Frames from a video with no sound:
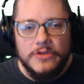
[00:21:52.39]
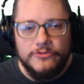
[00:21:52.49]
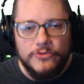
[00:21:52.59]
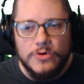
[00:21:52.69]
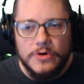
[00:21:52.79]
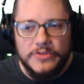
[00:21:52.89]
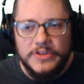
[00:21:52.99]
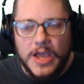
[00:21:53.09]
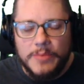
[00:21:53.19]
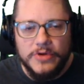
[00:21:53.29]
for
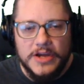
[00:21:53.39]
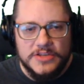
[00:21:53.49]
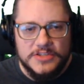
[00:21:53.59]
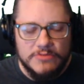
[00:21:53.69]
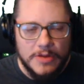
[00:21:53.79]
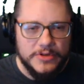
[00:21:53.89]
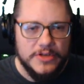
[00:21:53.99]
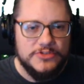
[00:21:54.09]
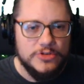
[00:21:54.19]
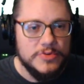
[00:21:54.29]
the operations and
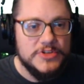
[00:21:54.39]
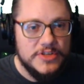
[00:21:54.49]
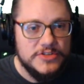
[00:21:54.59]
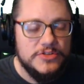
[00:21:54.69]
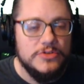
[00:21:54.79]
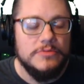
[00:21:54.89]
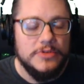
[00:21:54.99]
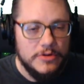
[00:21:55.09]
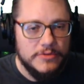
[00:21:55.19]
replicas to persist to?